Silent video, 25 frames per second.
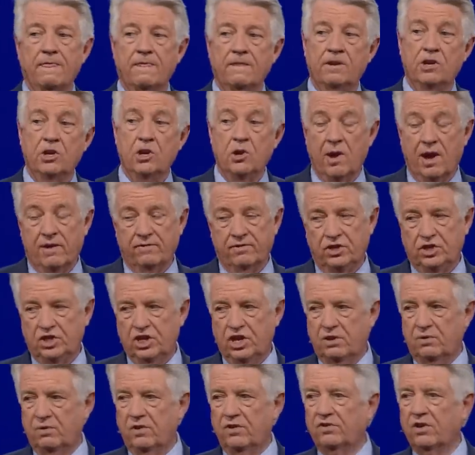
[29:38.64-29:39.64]
Do you have a
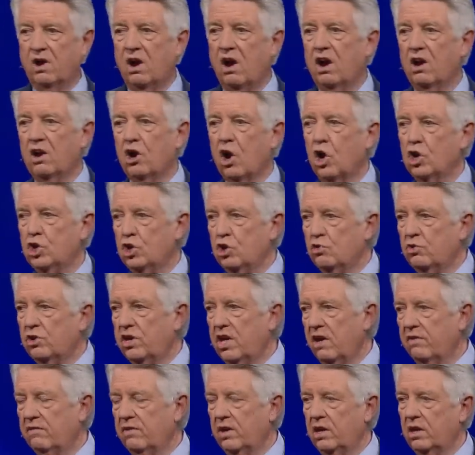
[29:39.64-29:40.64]
generous heart? Are you
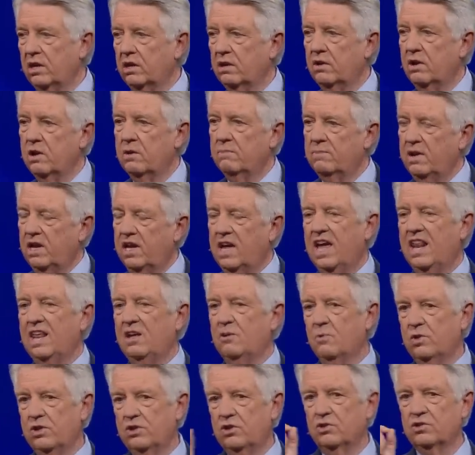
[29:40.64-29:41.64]
giving?
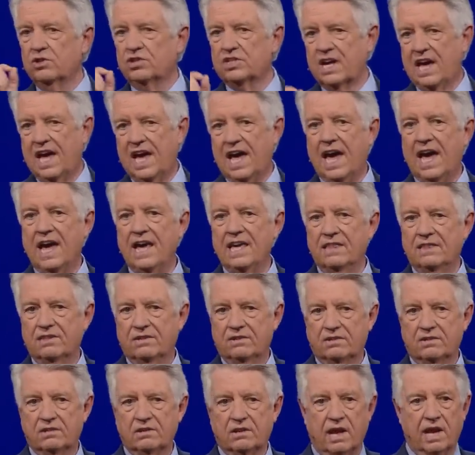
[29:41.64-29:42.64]
Beginning with your
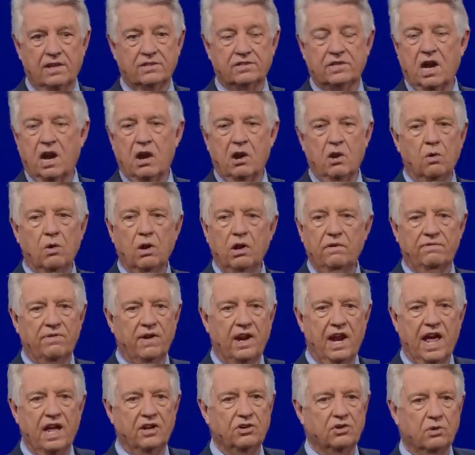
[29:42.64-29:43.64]
tithes. That's our only
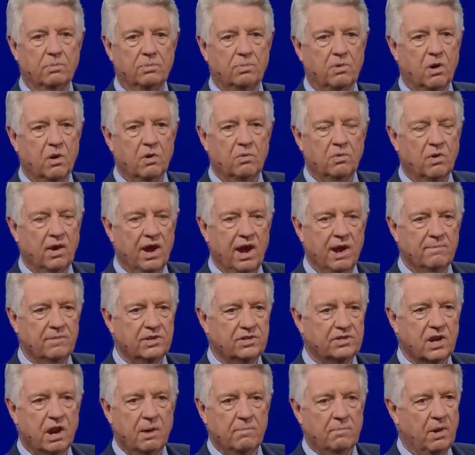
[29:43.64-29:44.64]
financial program,
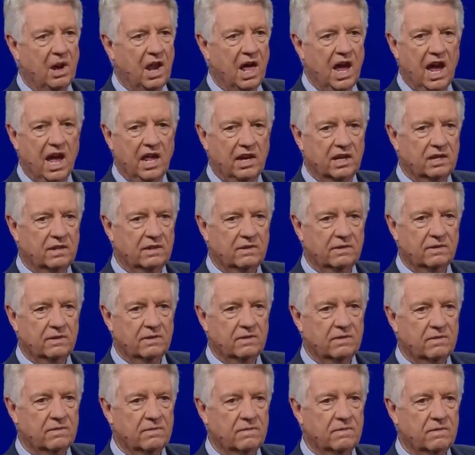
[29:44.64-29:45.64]
it's our plan
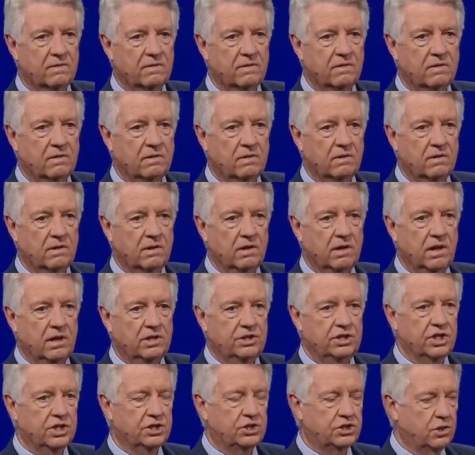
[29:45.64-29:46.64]

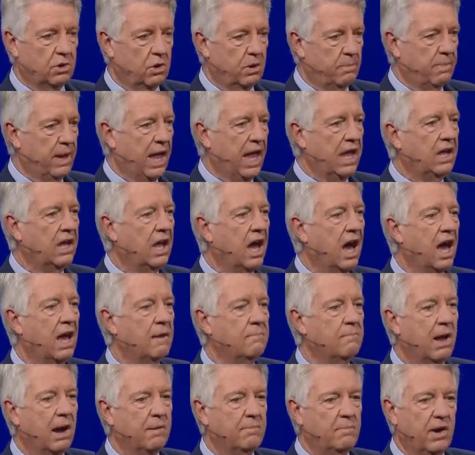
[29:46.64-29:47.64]
is just to obey
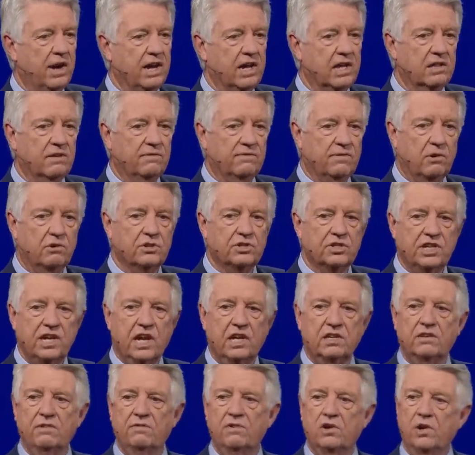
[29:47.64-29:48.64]
God by bringing the first
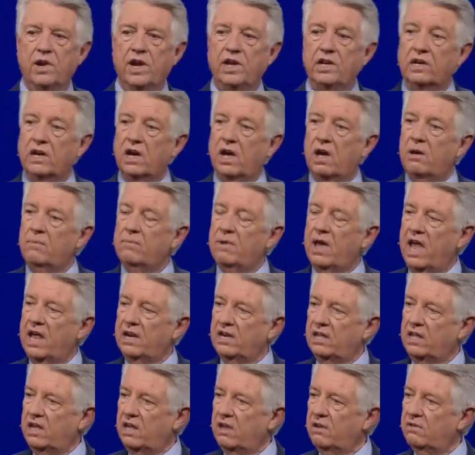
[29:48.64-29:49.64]
tenth of your income
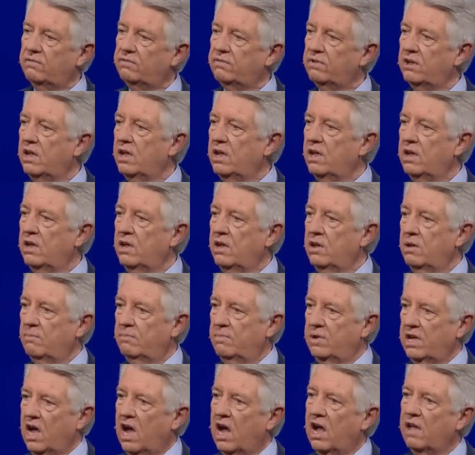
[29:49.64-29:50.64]
and give
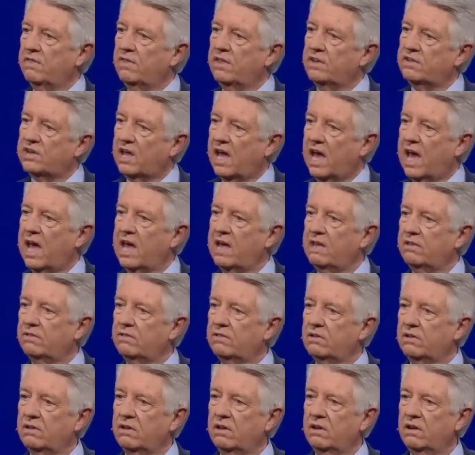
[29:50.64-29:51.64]
beyond the tithe.
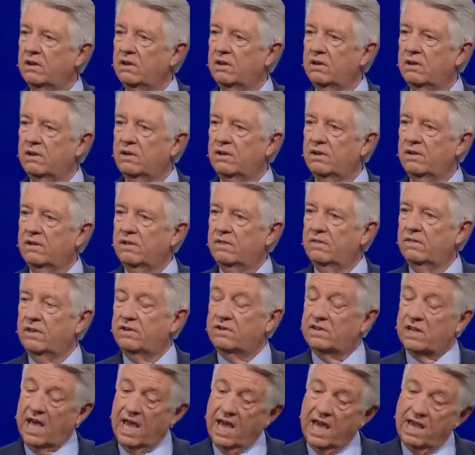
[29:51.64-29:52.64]
The
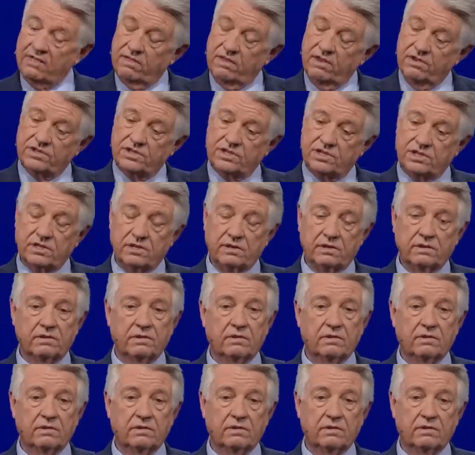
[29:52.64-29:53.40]
tithe is,